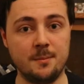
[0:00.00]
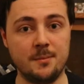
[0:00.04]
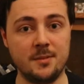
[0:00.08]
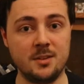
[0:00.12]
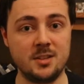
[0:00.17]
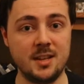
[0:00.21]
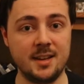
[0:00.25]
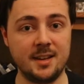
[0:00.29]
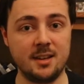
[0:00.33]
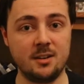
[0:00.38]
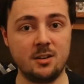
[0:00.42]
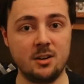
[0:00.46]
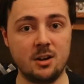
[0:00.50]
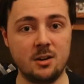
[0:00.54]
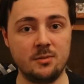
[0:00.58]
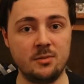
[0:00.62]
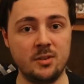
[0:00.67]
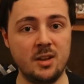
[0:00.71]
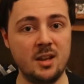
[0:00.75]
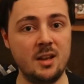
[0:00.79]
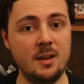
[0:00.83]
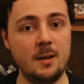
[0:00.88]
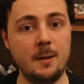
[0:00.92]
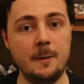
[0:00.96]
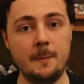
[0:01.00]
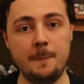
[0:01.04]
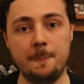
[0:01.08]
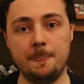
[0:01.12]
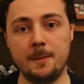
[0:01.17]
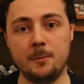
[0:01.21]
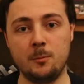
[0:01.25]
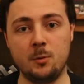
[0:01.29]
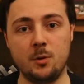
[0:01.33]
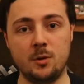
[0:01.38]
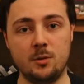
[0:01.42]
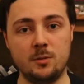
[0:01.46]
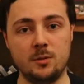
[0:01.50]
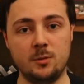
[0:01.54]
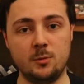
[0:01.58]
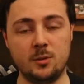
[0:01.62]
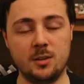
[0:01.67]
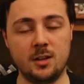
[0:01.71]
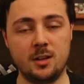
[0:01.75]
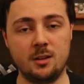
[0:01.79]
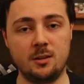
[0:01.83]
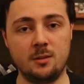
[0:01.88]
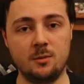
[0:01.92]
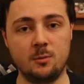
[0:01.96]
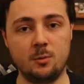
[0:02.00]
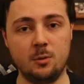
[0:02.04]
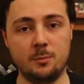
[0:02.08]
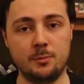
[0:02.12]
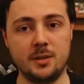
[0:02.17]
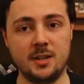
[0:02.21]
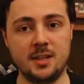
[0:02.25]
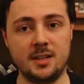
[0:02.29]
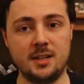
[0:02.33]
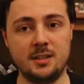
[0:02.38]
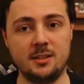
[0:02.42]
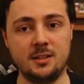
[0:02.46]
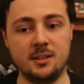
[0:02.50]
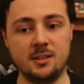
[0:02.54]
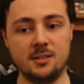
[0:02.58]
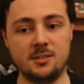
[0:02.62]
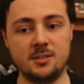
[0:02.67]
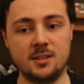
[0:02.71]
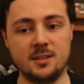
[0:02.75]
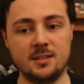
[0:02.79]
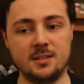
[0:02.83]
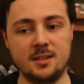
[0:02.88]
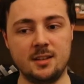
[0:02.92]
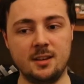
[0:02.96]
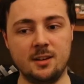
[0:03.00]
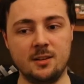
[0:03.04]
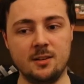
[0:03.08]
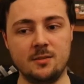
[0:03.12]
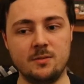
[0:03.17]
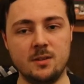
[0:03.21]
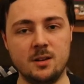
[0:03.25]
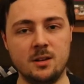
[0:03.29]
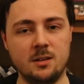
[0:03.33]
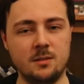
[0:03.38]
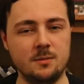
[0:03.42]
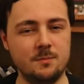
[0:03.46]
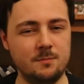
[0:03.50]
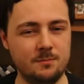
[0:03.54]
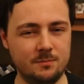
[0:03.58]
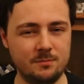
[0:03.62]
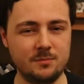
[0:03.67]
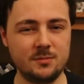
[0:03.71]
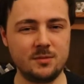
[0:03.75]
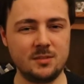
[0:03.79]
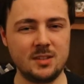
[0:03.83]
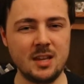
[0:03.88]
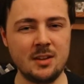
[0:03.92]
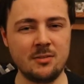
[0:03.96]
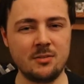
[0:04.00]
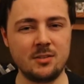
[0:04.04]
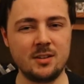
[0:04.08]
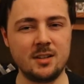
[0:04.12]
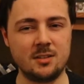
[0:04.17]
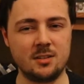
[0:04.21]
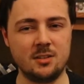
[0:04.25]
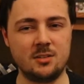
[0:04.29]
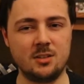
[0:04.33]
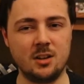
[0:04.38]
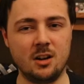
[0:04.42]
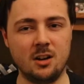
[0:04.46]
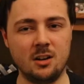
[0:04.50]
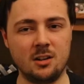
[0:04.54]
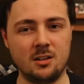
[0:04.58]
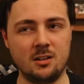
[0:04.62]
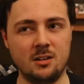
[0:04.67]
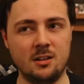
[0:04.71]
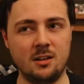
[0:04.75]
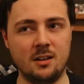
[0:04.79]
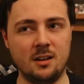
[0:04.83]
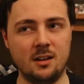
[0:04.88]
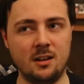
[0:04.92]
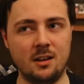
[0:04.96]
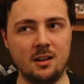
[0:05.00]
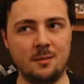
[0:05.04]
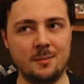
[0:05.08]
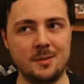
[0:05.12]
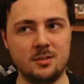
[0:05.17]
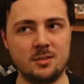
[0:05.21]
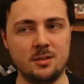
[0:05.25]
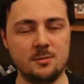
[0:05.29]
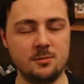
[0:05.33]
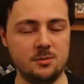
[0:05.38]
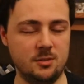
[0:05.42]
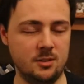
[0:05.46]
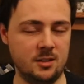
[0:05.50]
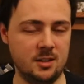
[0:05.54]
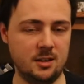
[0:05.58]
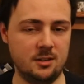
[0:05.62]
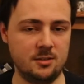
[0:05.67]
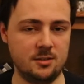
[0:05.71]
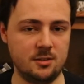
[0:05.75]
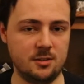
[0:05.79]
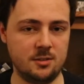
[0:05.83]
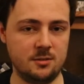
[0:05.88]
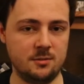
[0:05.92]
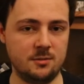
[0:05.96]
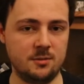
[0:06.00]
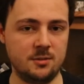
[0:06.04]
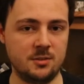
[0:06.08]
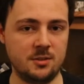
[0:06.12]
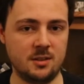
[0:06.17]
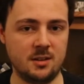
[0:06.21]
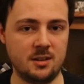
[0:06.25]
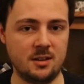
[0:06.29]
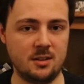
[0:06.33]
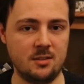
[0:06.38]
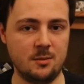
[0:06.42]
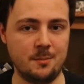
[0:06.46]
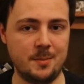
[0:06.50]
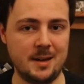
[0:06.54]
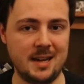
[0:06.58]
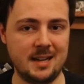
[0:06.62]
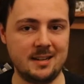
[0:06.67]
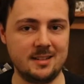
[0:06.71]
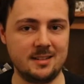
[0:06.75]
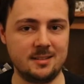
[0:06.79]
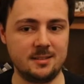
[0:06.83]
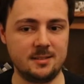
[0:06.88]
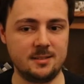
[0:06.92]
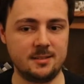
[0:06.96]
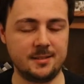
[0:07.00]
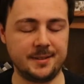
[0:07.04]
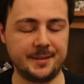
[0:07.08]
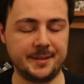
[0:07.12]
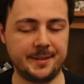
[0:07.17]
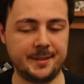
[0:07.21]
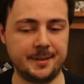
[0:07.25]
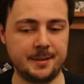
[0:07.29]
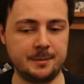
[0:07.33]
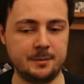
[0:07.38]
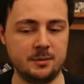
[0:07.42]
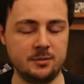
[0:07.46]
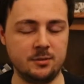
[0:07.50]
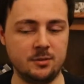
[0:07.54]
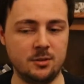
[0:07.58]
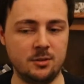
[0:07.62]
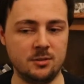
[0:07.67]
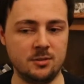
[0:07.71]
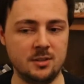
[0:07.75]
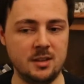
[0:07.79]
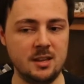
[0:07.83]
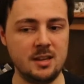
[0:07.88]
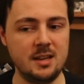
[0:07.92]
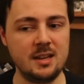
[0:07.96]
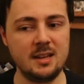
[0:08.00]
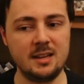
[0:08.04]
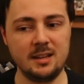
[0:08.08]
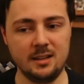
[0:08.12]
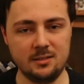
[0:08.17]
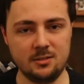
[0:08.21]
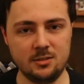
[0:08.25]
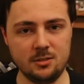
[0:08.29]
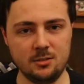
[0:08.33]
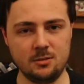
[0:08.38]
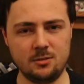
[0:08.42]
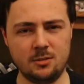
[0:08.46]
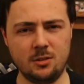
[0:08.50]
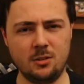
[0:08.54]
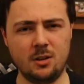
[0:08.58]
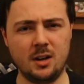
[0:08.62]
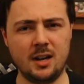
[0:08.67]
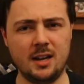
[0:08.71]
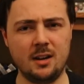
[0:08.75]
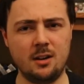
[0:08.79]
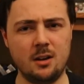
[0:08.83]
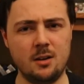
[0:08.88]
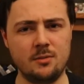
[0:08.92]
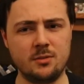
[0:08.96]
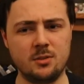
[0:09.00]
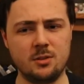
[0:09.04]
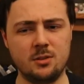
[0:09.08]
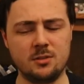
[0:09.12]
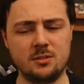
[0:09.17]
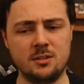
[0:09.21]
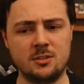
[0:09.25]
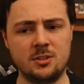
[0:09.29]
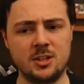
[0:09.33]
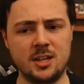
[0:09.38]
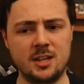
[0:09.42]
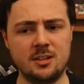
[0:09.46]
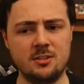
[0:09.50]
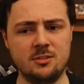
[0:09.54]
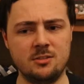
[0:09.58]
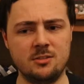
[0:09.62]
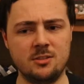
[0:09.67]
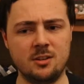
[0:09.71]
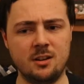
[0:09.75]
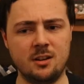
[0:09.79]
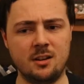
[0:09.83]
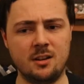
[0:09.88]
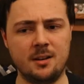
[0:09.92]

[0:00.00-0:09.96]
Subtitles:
The second half, what, you know, what Benigni does is he kind of, definitely it's a darker in terms of the colour tones, the palette, of course, to highlight, of course, the change